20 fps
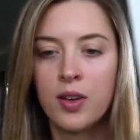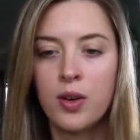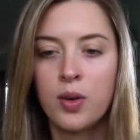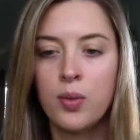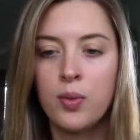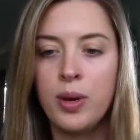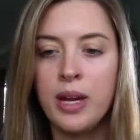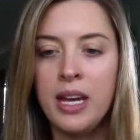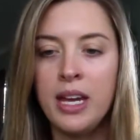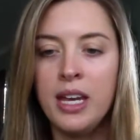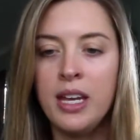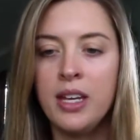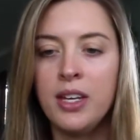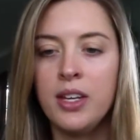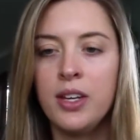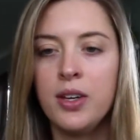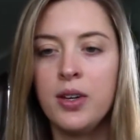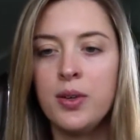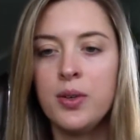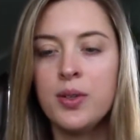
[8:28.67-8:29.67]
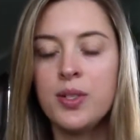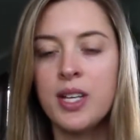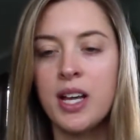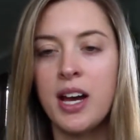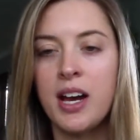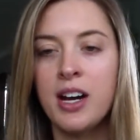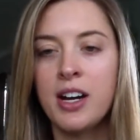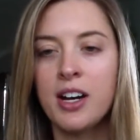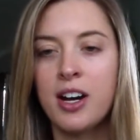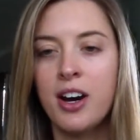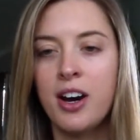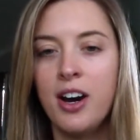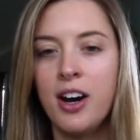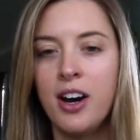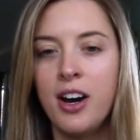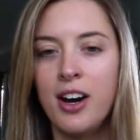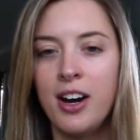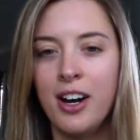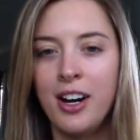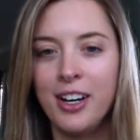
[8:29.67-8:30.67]
We use a
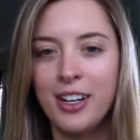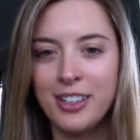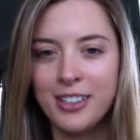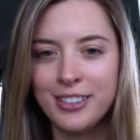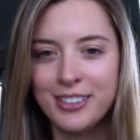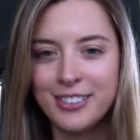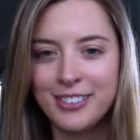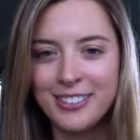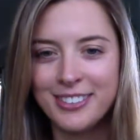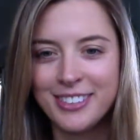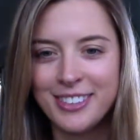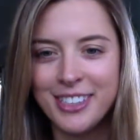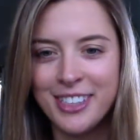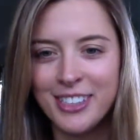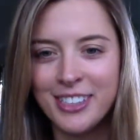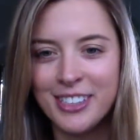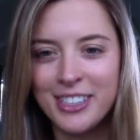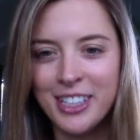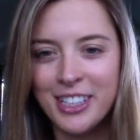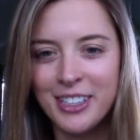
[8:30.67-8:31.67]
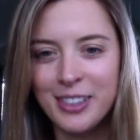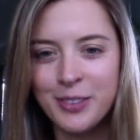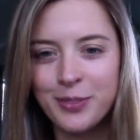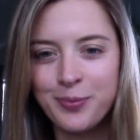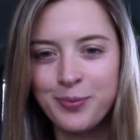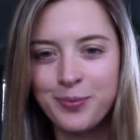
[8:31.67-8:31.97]
car. Your turn.